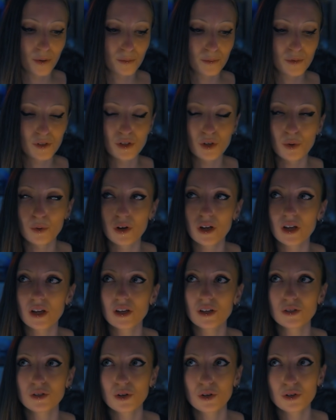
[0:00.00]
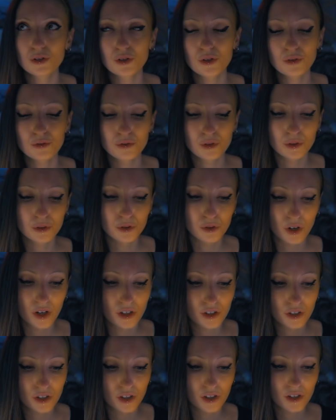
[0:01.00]
So inertial
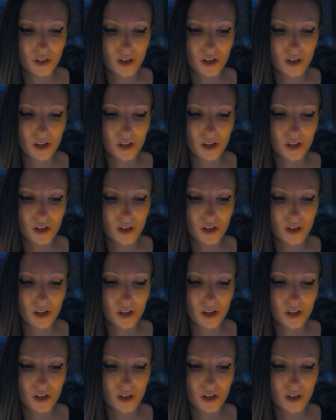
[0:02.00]
filtration